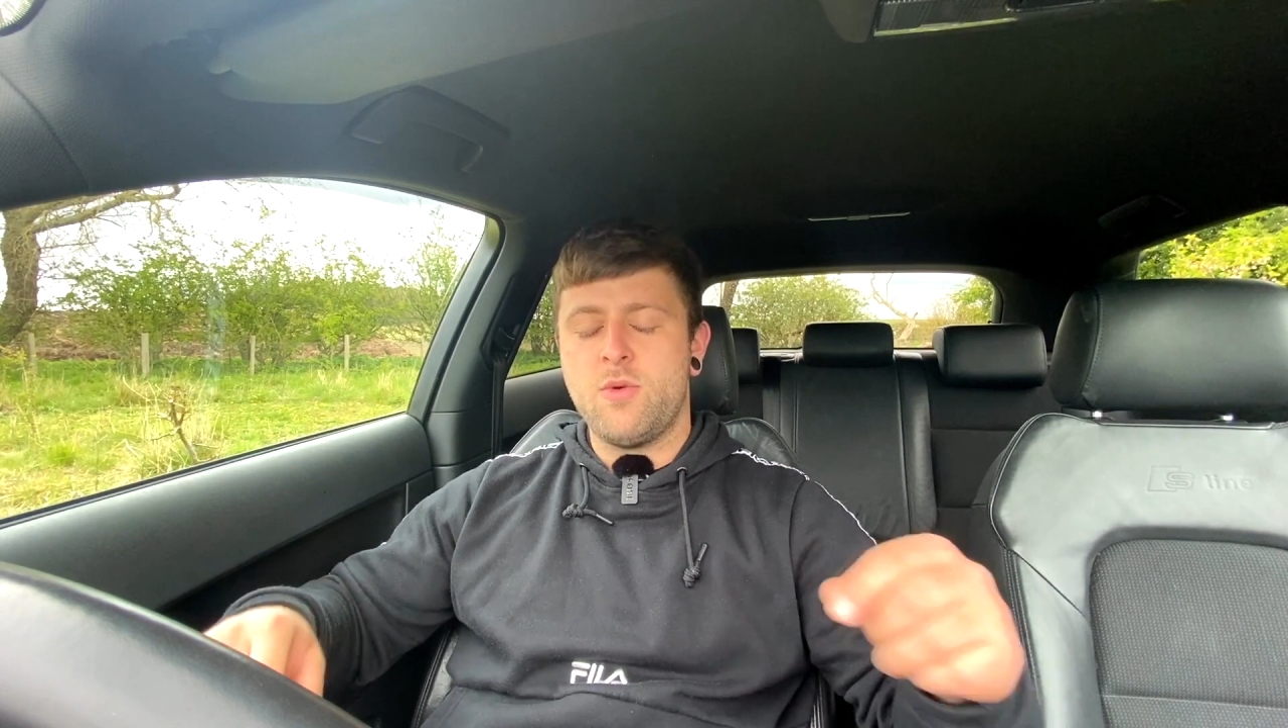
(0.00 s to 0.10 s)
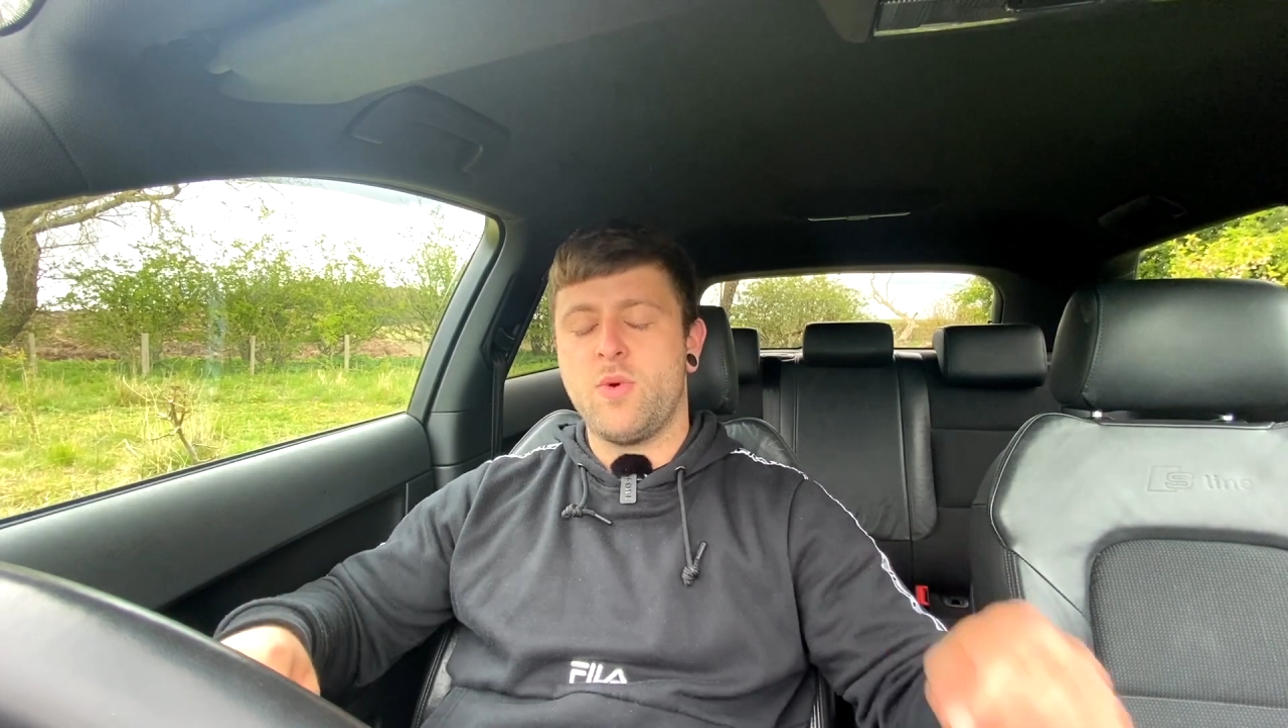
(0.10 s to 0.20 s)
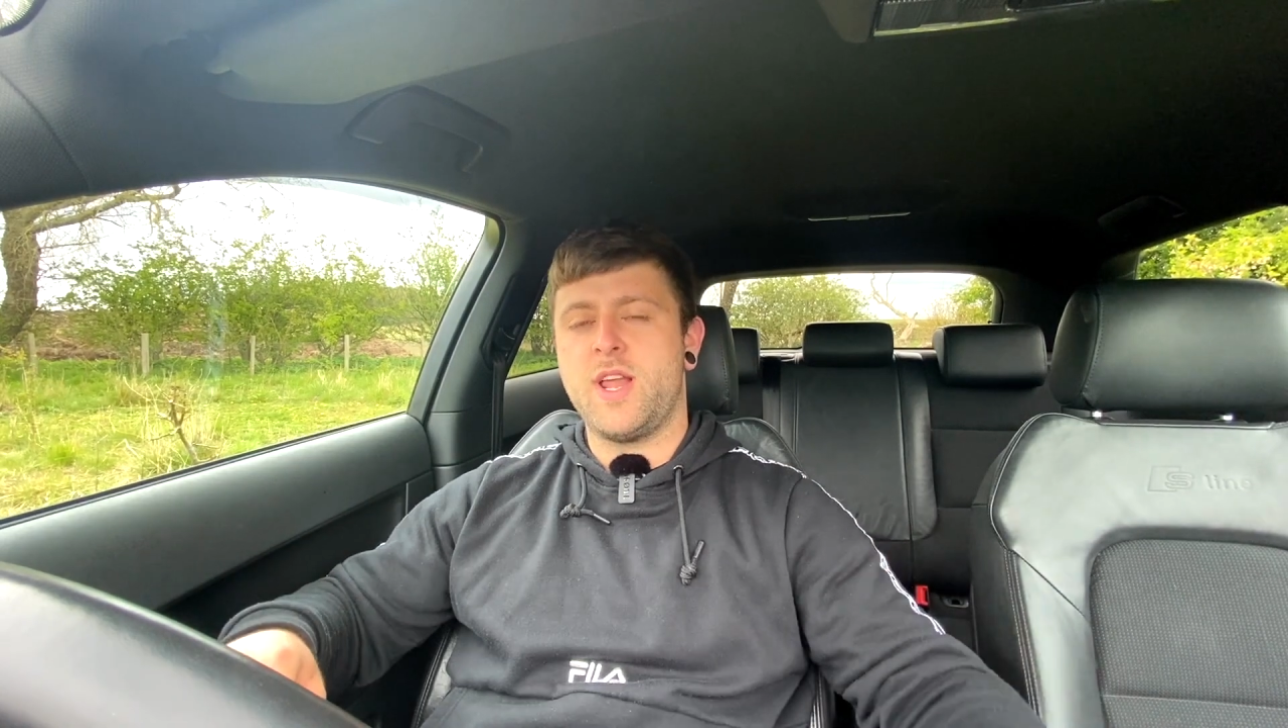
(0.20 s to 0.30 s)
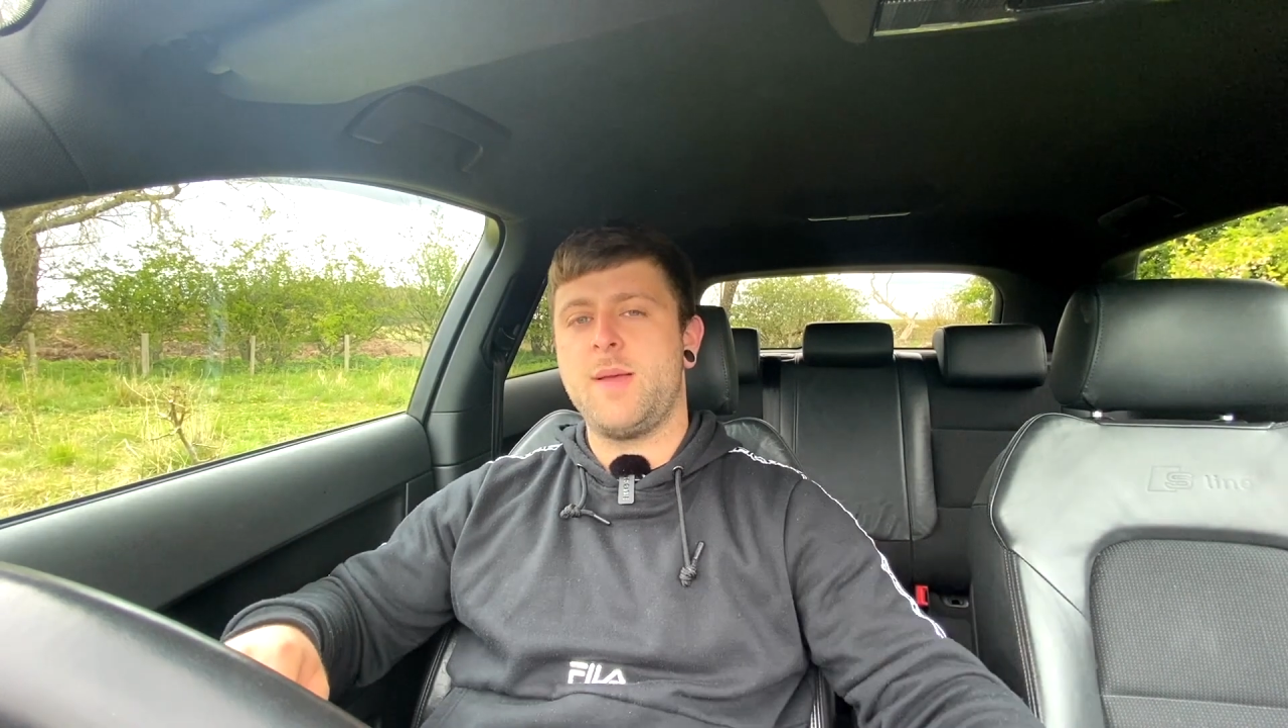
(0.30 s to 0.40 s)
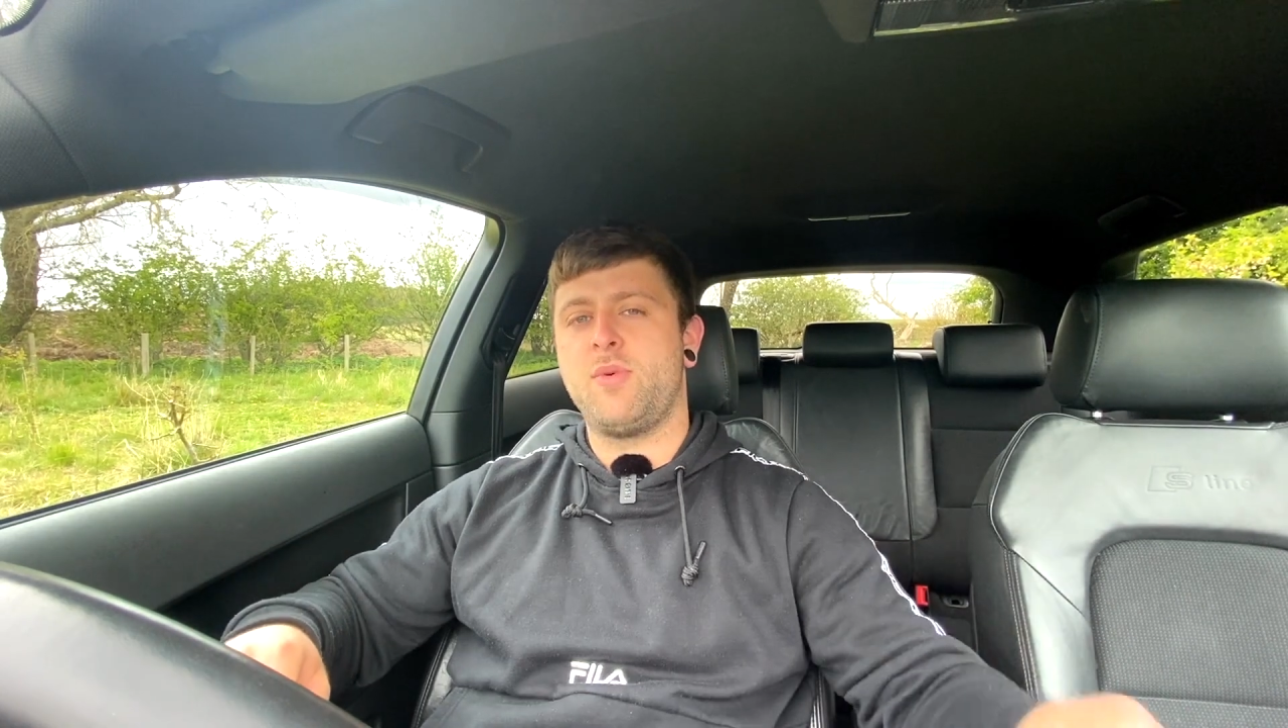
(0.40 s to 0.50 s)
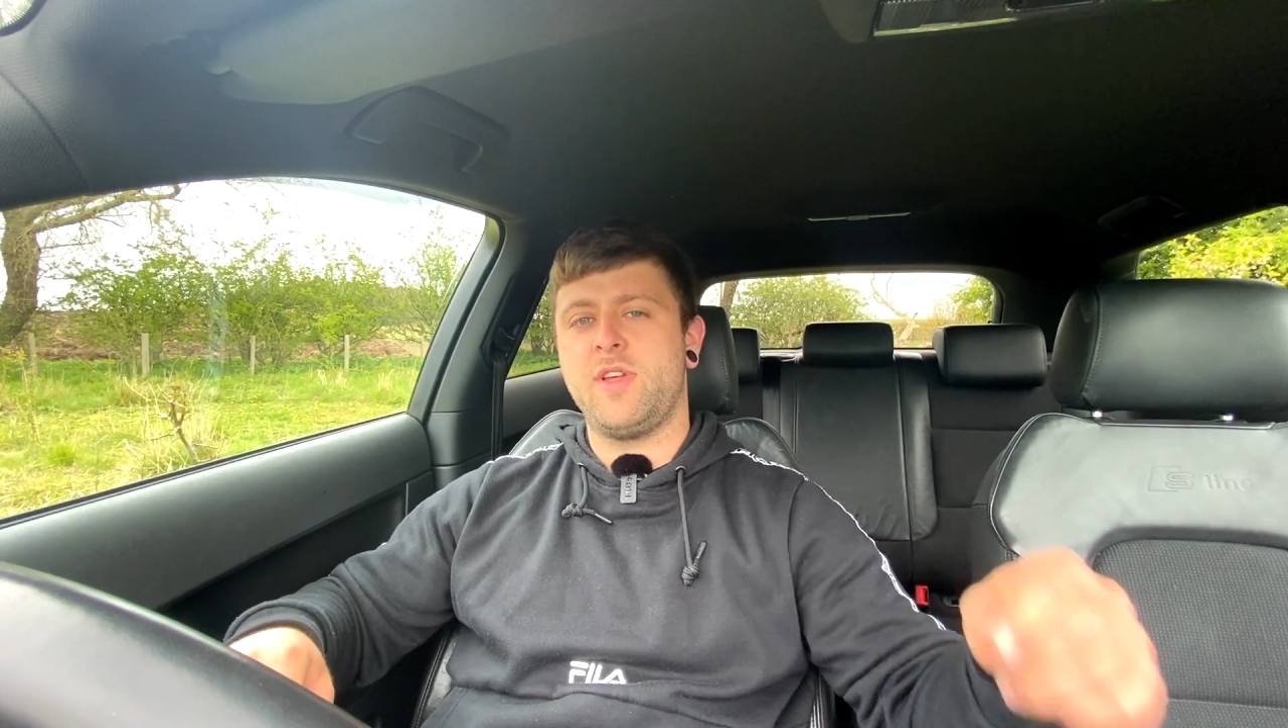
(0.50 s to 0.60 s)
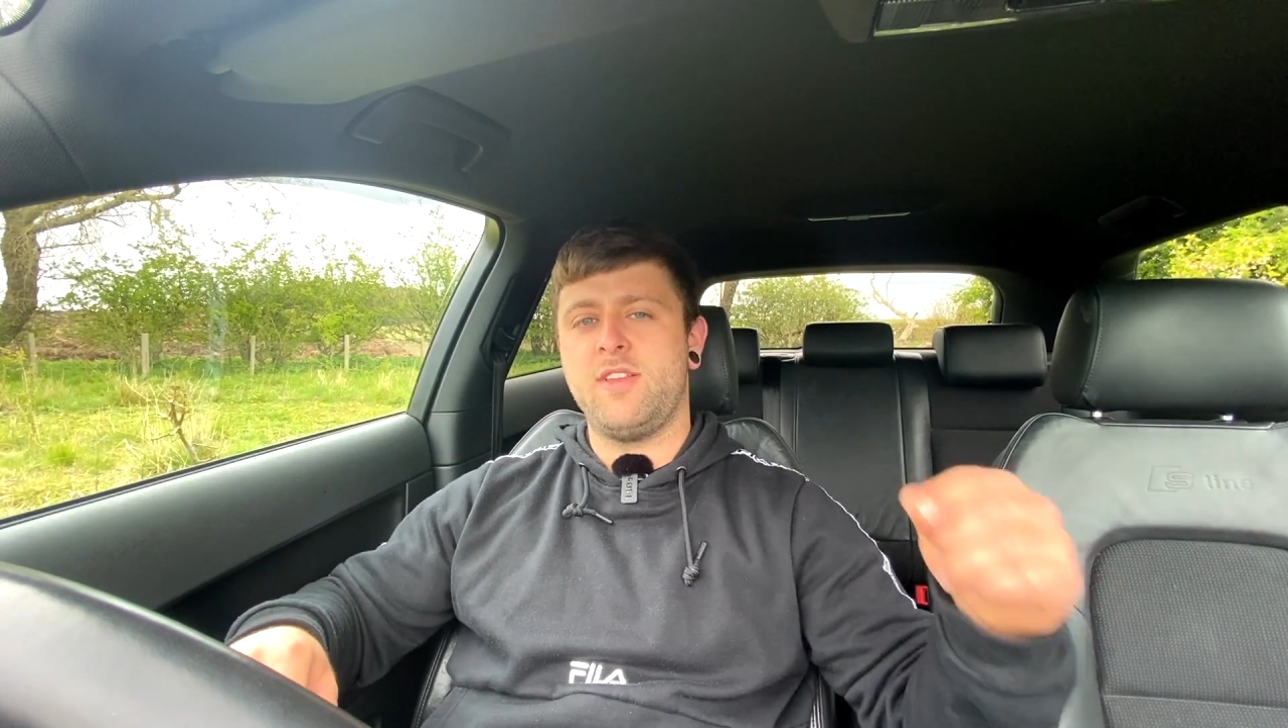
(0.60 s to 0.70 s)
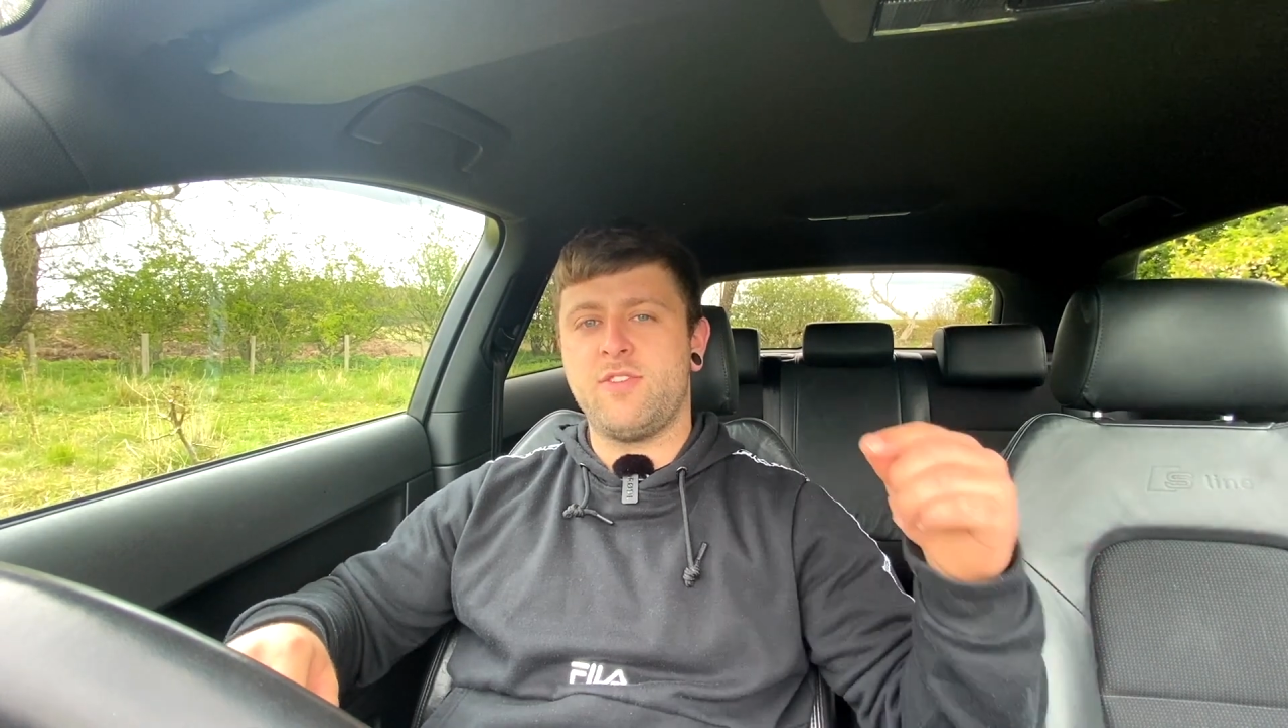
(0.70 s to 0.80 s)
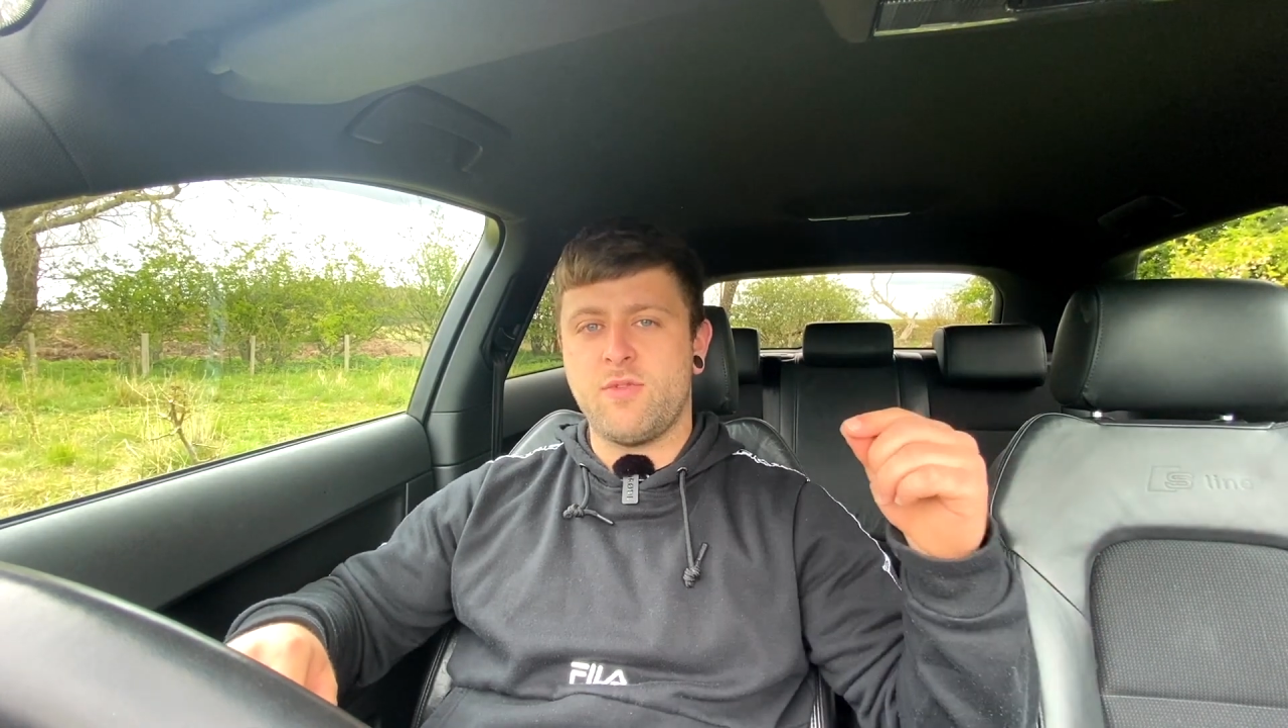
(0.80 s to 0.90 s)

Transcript: when I put it into